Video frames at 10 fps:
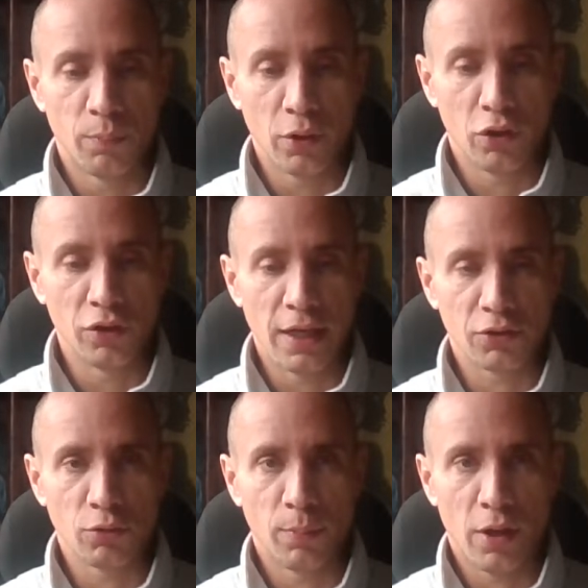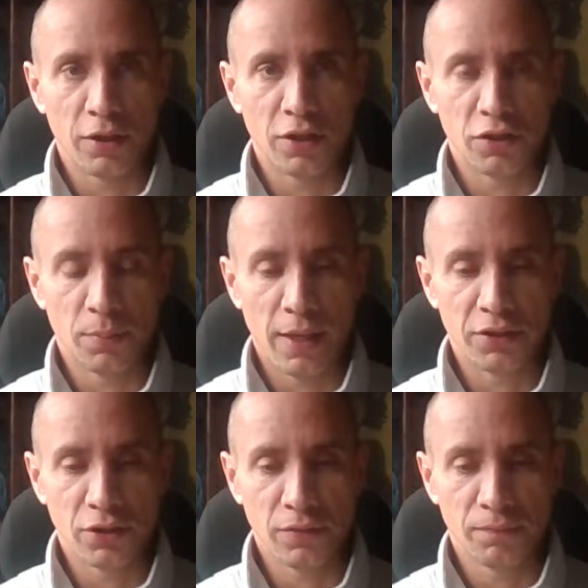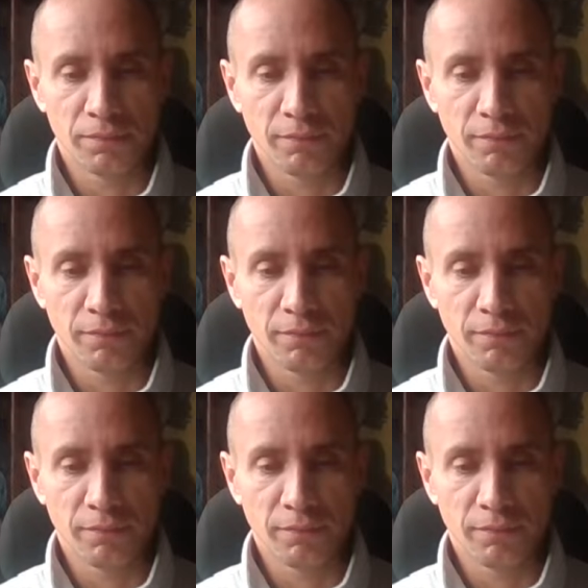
beyond electoral participation.